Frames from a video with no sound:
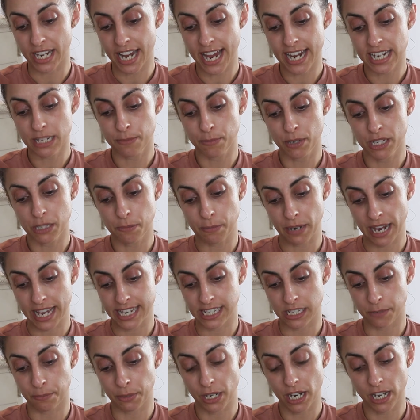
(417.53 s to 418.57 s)
expert blend
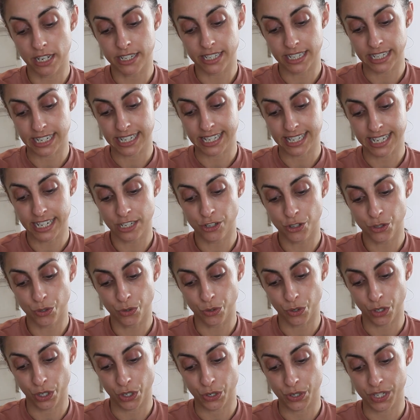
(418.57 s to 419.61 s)
of plant and essential
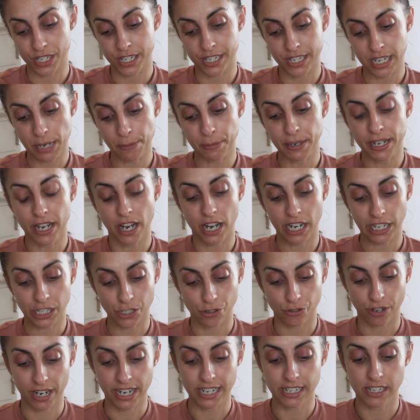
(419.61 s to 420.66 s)
oils to deeply
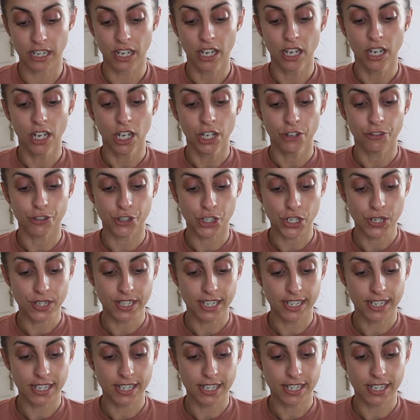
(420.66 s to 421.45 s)
hydrate, reduce